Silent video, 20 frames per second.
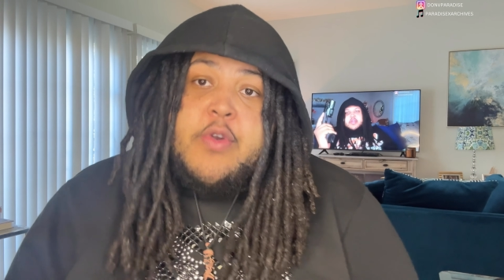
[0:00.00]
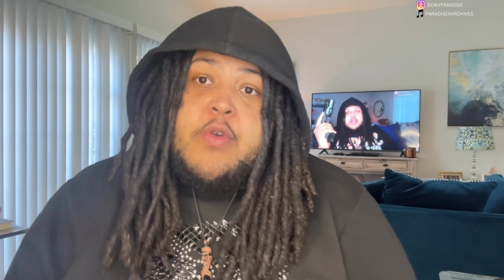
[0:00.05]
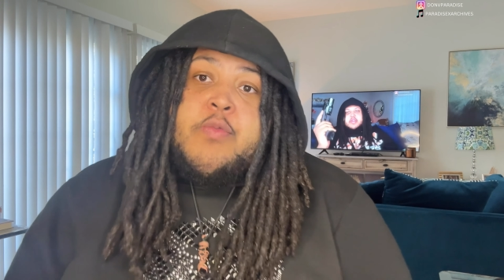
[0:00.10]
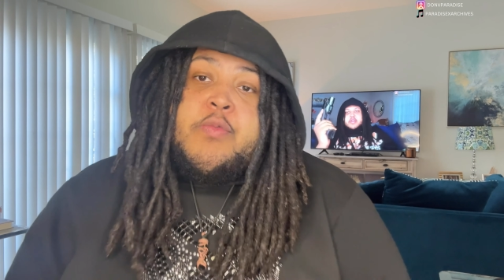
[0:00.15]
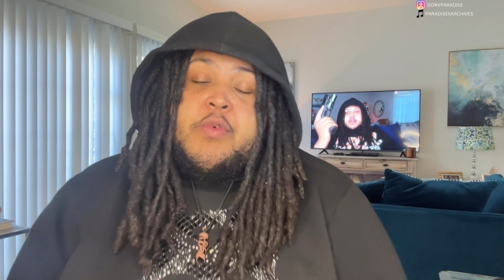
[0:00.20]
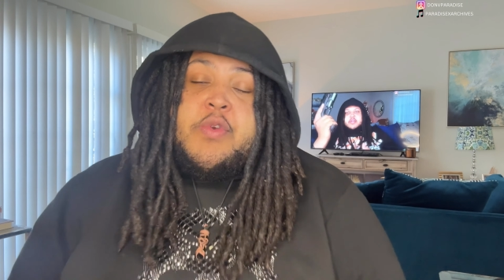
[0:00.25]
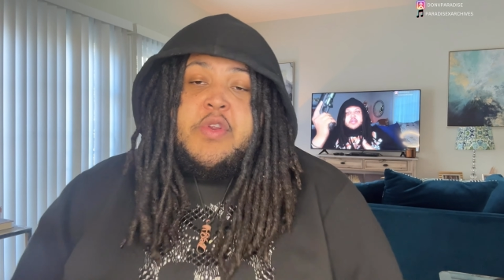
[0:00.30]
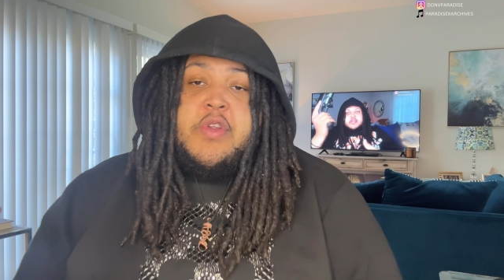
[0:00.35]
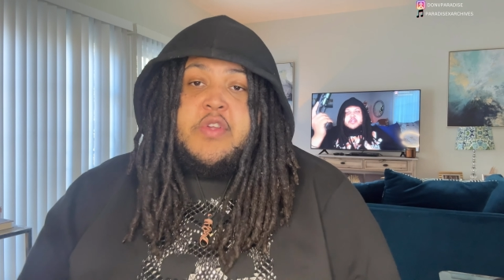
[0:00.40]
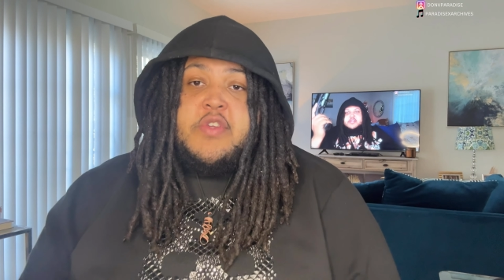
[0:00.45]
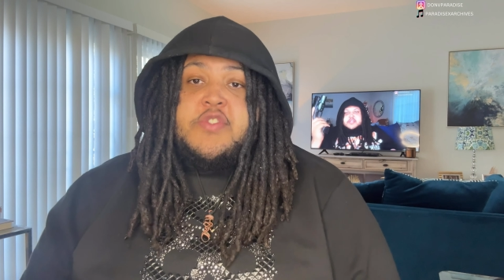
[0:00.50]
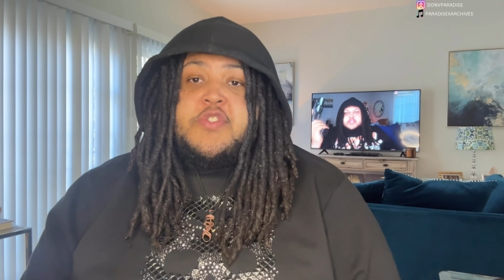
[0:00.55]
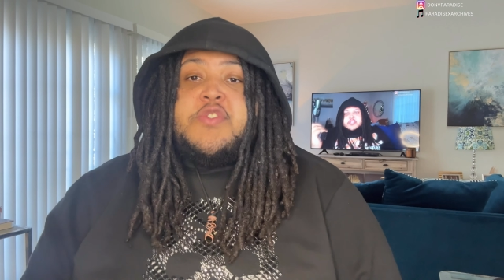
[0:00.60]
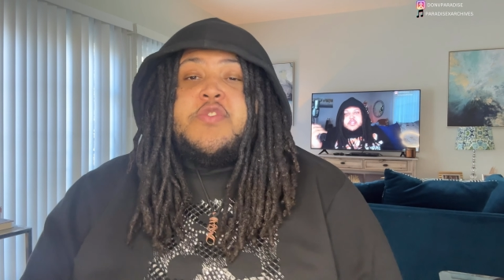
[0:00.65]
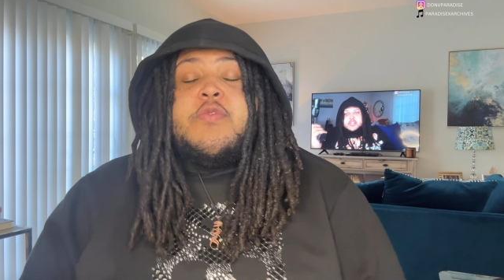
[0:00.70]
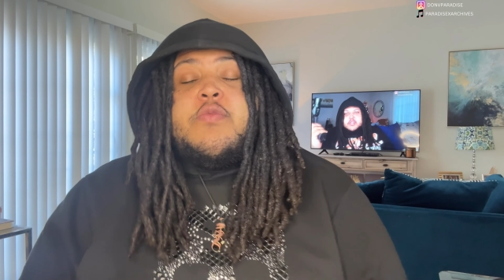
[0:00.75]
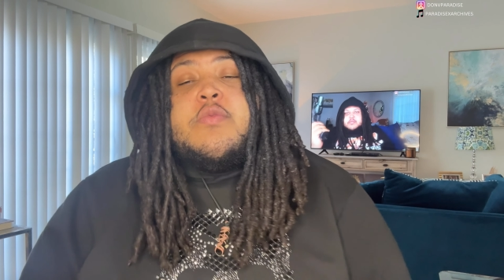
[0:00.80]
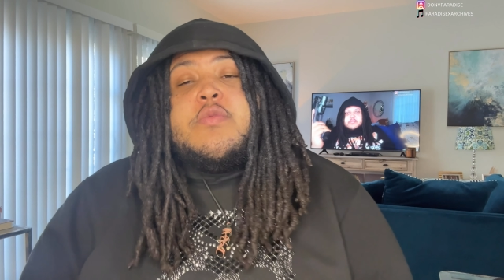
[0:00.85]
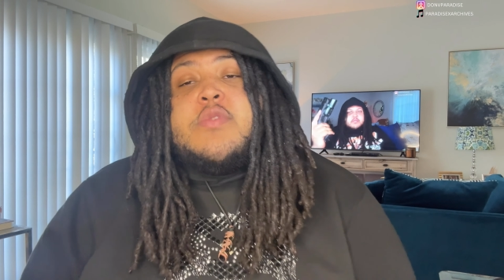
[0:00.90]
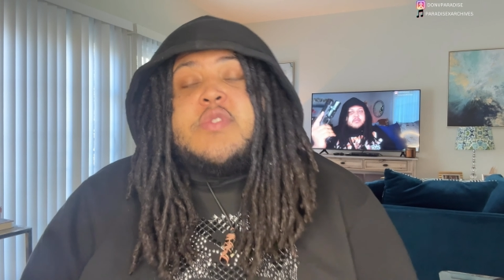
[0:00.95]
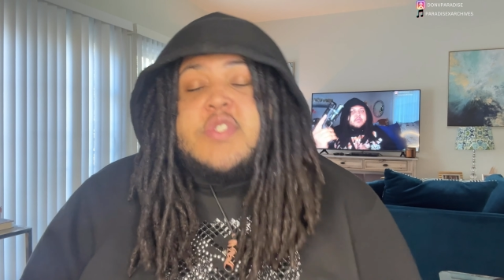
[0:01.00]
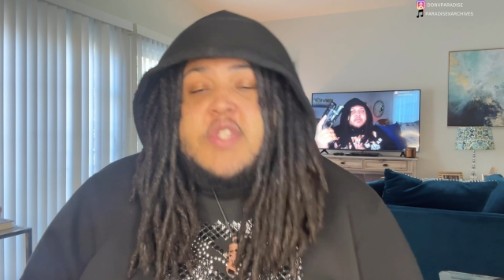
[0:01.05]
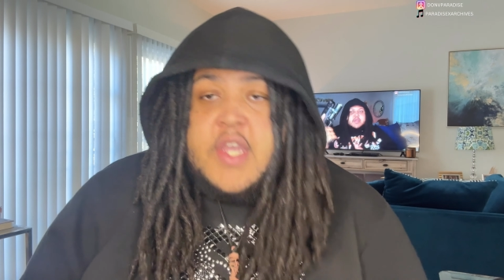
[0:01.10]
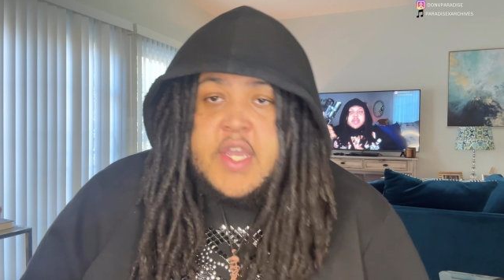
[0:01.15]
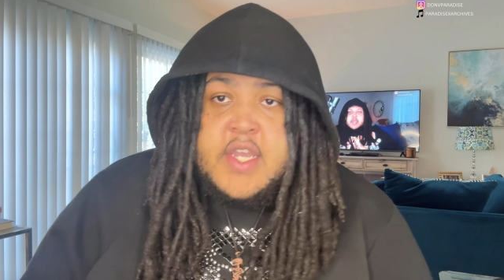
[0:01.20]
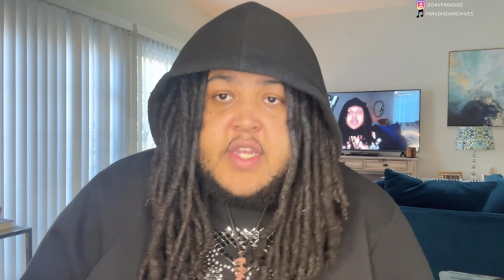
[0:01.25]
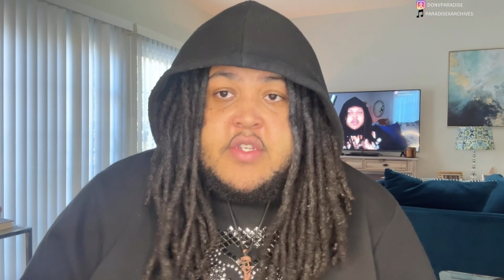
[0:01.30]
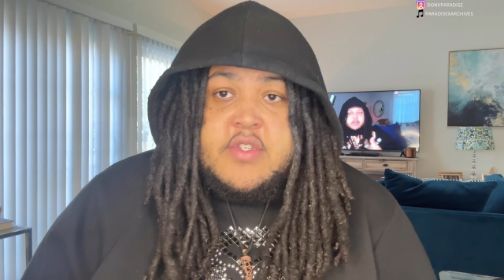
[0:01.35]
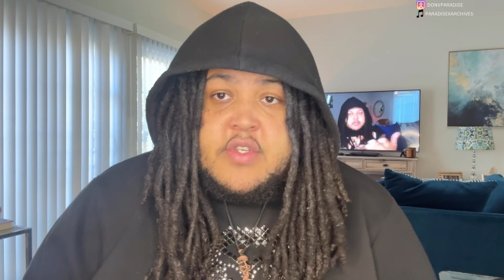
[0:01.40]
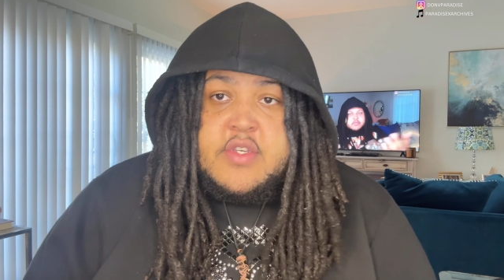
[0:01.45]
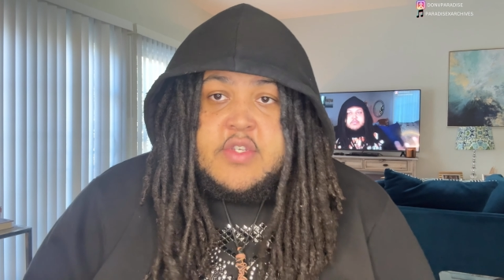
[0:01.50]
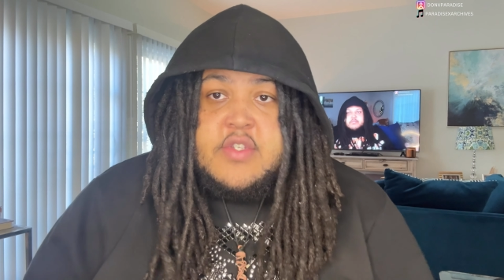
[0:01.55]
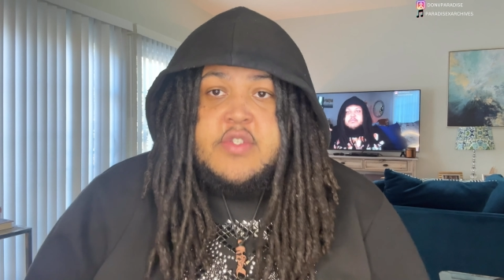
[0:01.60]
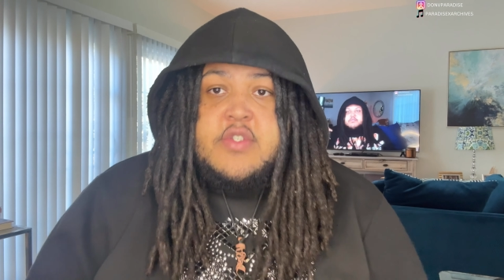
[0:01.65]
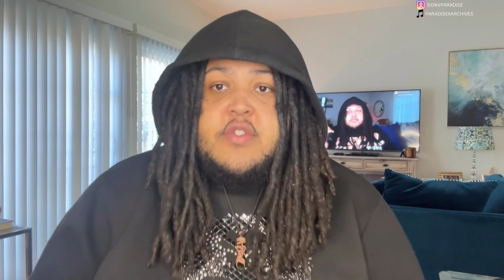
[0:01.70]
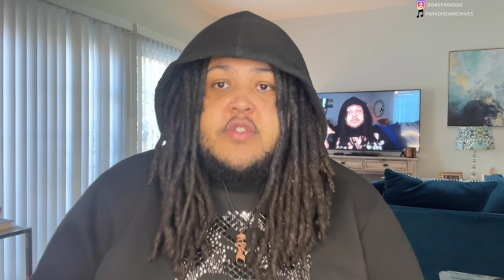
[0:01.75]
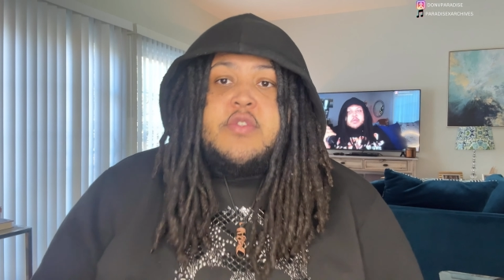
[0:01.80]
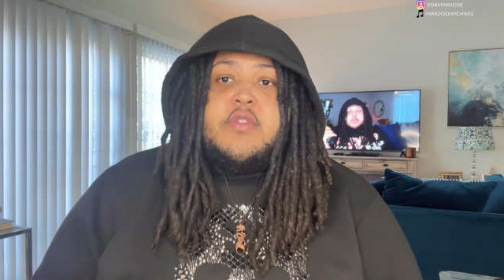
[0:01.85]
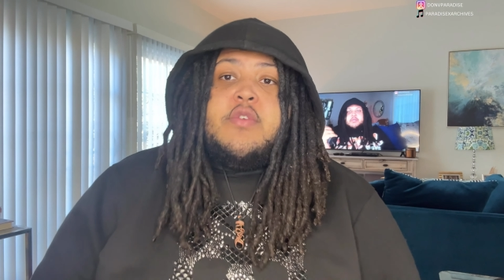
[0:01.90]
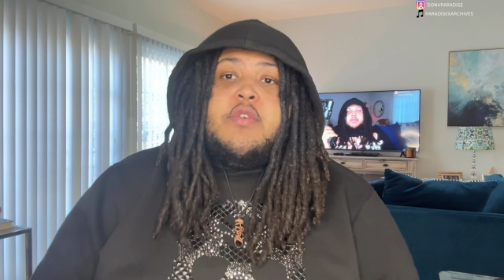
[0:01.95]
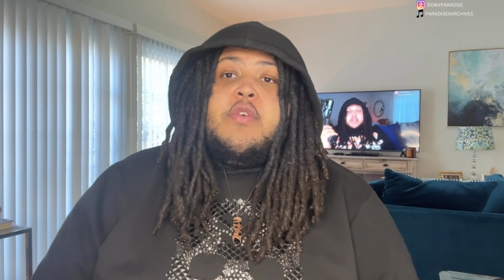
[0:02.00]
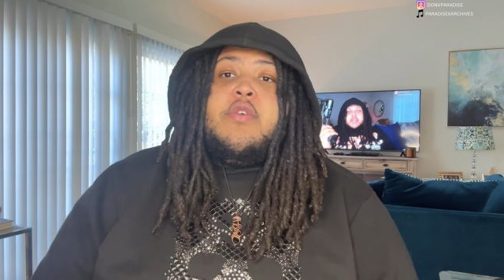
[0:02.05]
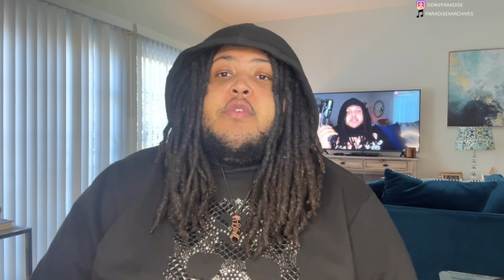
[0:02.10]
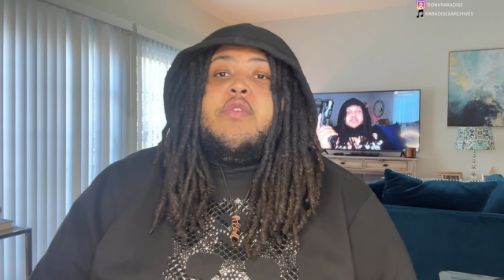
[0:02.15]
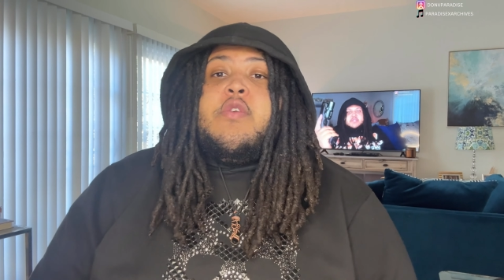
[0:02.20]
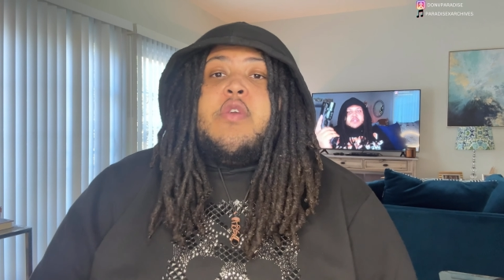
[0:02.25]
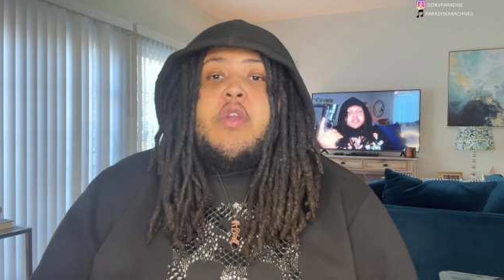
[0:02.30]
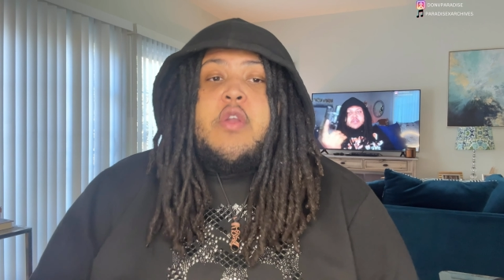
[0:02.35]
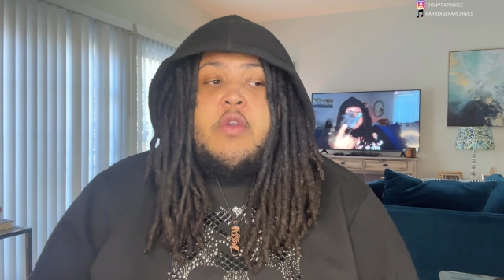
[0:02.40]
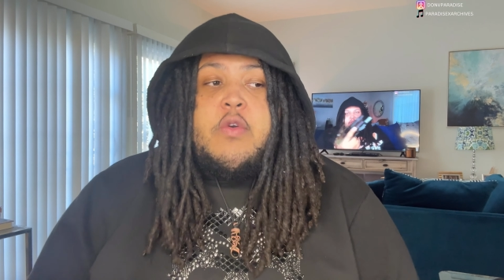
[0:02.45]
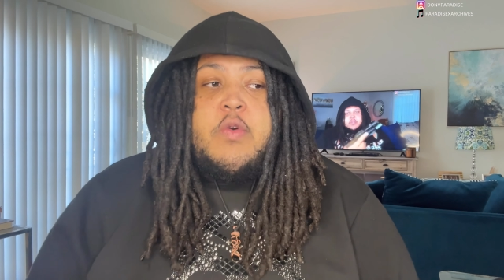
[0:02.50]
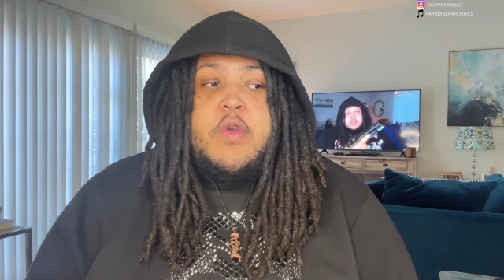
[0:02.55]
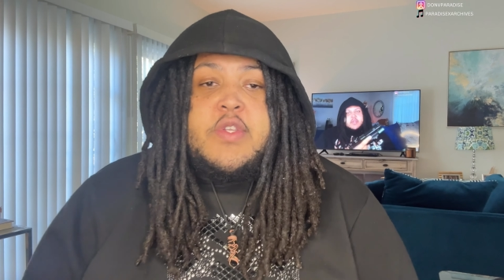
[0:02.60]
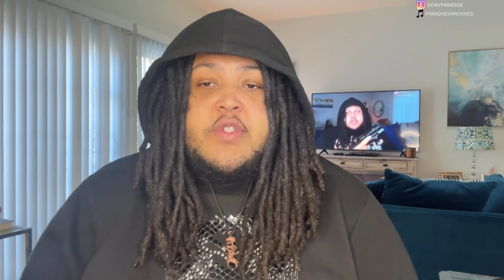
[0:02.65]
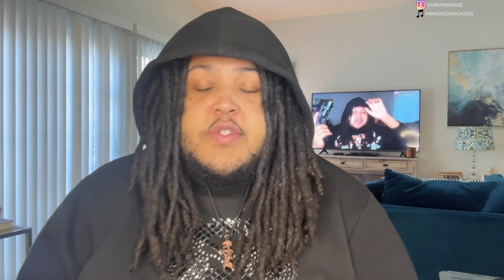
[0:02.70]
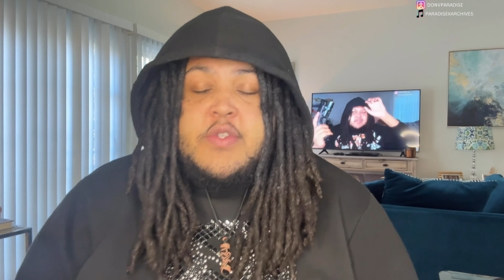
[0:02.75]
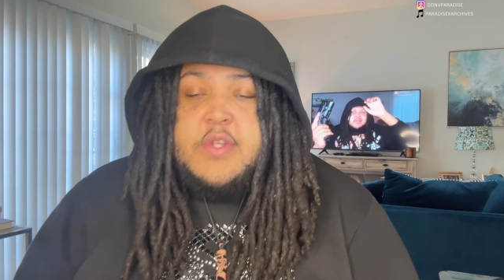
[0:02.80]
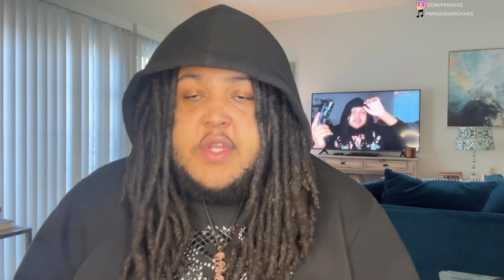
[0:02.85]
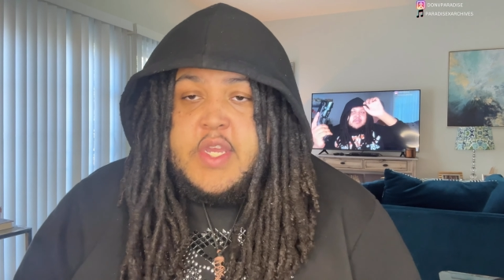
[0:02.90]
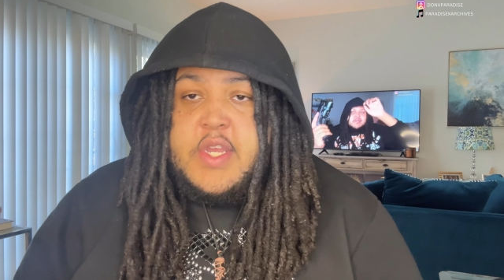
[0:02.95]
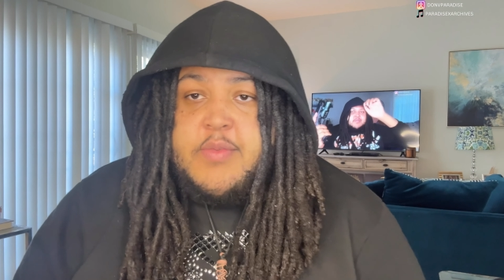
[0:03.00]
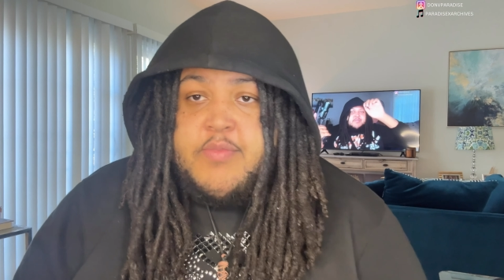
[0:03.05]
when you're shooting stages, you're going to need